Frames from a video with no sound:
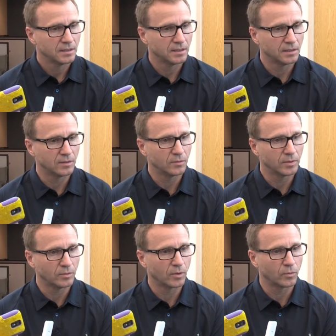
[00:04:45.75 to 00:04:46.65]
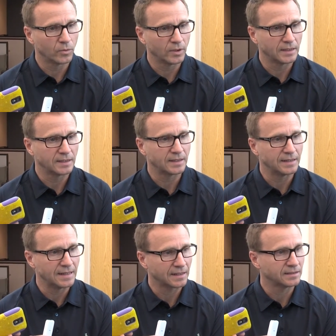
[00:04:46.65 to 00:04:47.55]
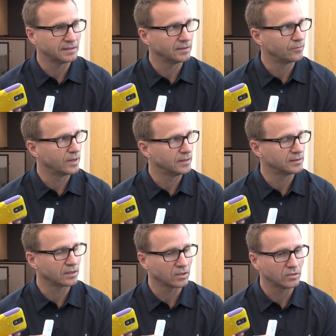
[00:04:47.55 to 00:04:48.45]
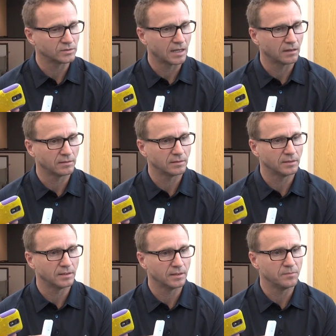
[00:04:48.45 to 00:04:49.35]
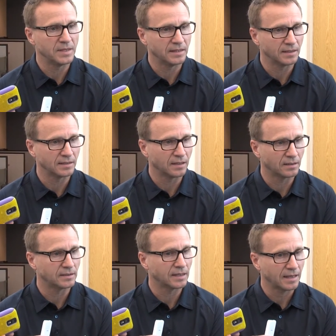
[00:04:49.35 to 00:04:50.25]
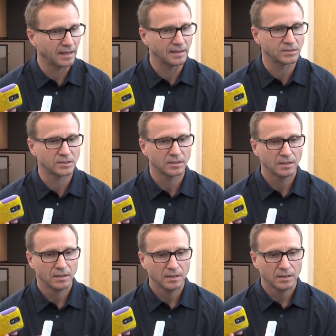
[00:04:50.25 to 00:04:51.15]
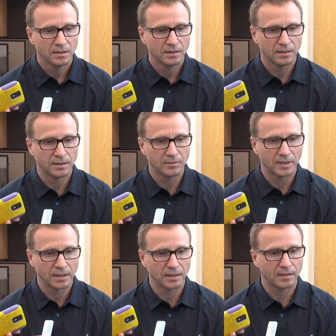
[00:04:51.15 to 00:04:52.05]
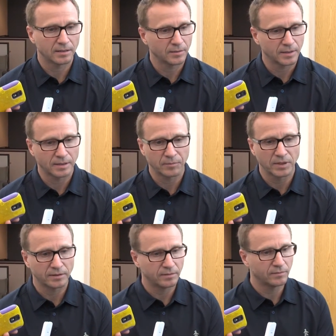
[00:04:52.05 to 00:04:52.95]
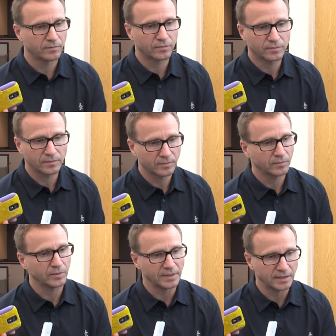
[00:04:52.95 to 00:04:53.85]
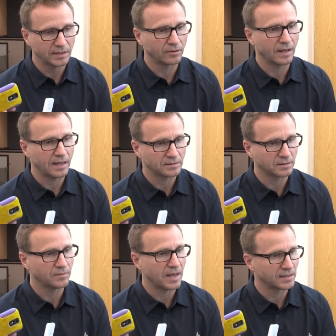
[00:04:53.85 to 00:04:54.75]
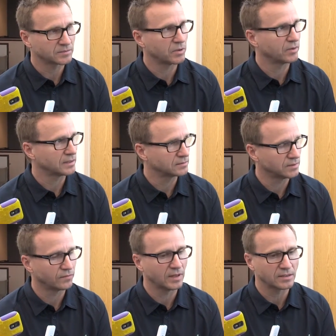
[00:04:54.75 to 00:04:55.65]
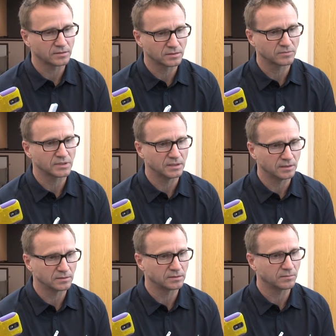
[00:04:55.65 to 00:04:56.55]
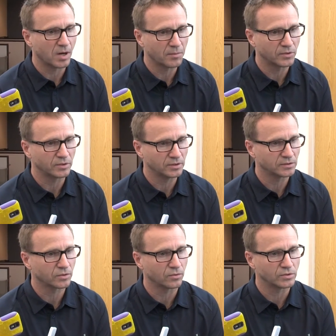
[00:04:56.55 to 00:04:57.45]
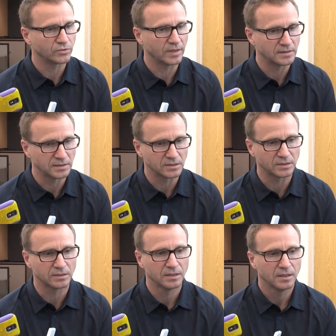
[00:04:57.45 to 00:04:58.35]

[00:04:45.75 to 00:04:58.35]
Uh, we weren't really connected and ready to close out uh, immediately on that catch. Uh, but uh, uh, but we did get our hands on the basketball. We got some deflections, some steals, and some opportunities to score in transition.